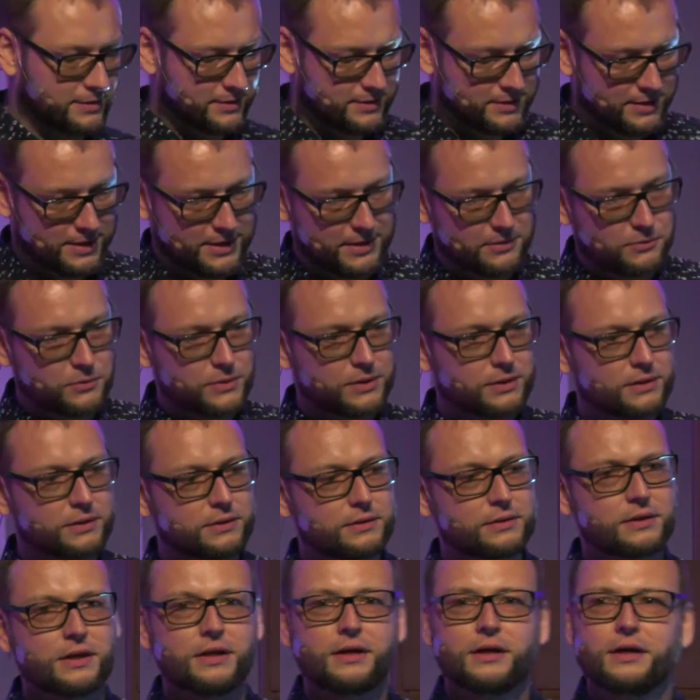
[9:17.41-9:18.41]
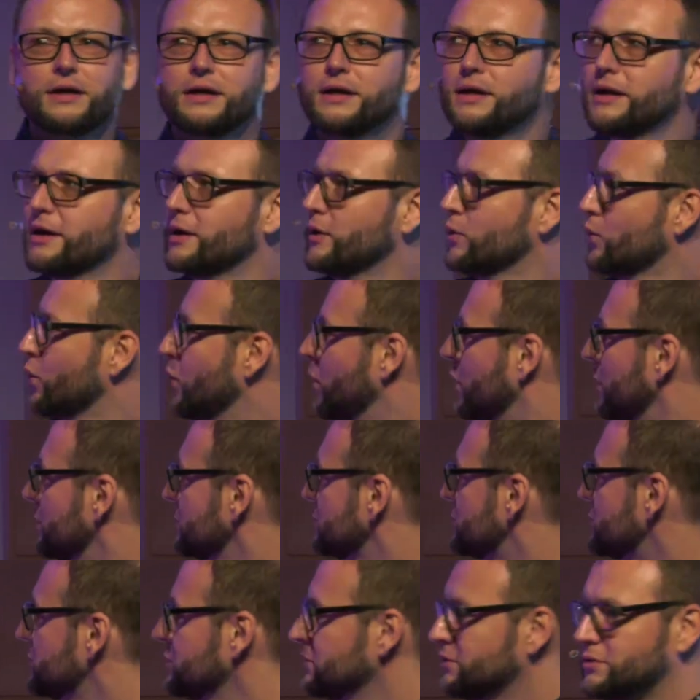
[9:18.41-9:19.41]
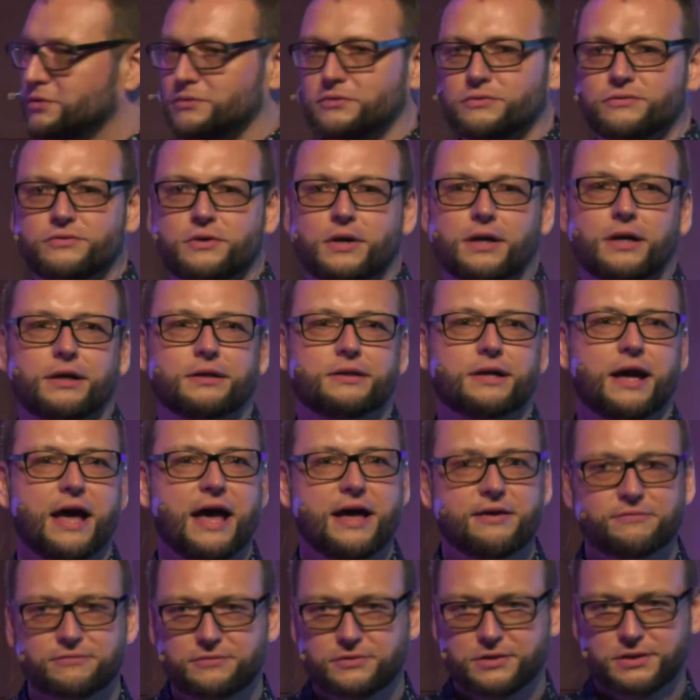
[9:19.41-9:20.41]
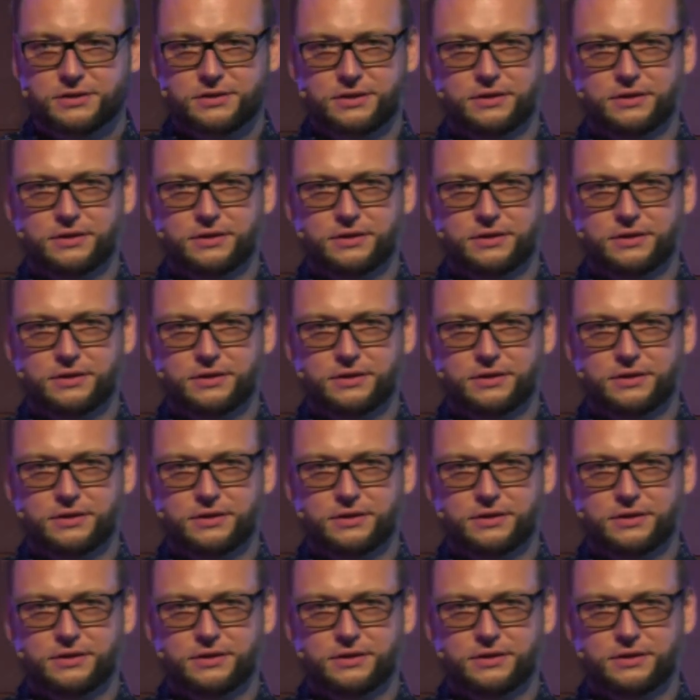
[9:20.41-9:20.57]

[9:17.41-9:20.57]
They will want you to write every